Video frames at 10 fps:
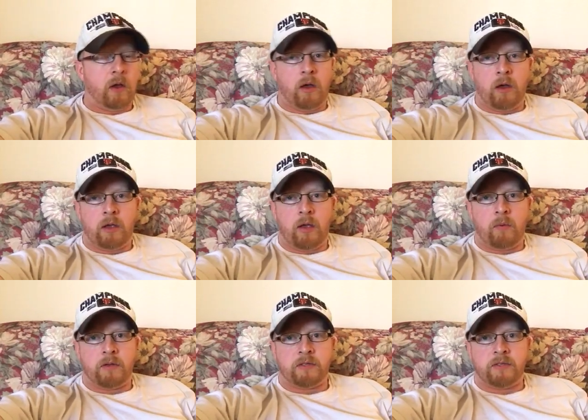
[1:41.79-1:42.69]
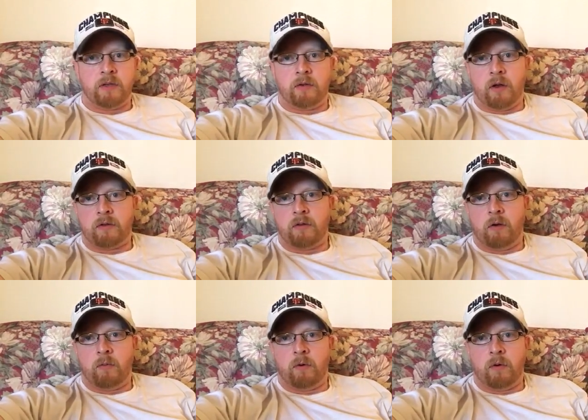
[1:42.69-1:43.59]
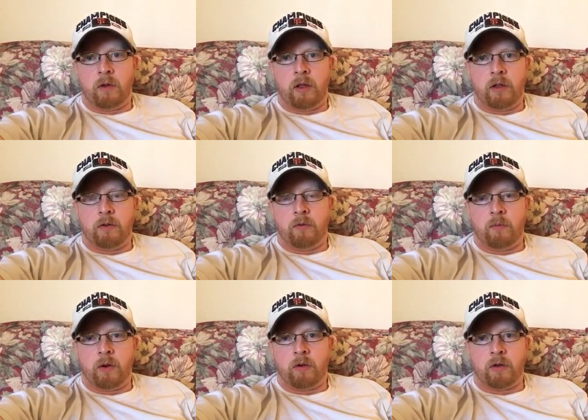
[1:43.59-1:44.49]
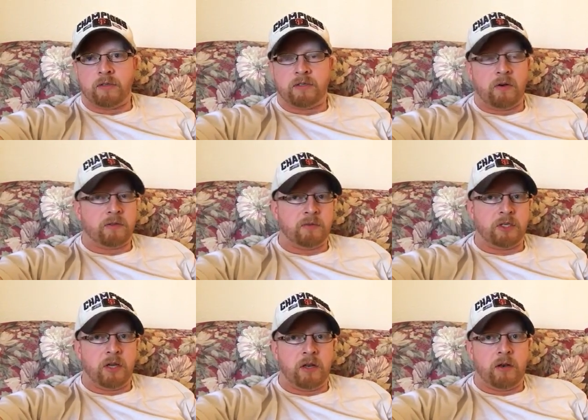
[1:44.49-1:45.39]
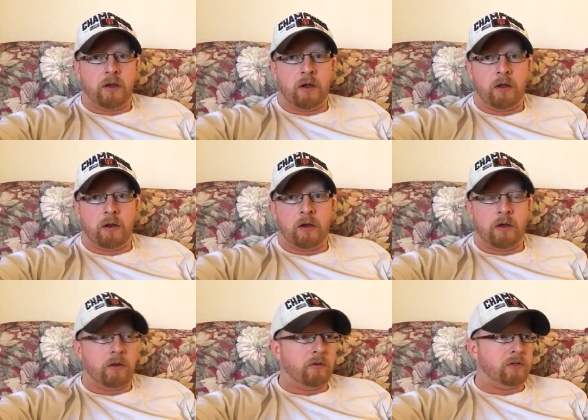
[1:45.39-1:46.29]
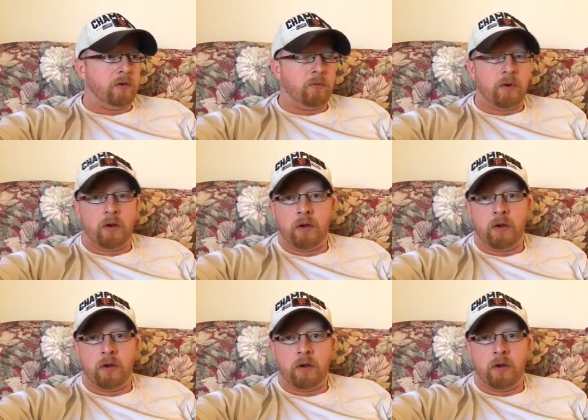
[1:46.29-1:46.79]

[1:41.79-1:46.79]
Uh, I can't wait to see you in October, and you and me are gonna start some shit on uh, YouTube.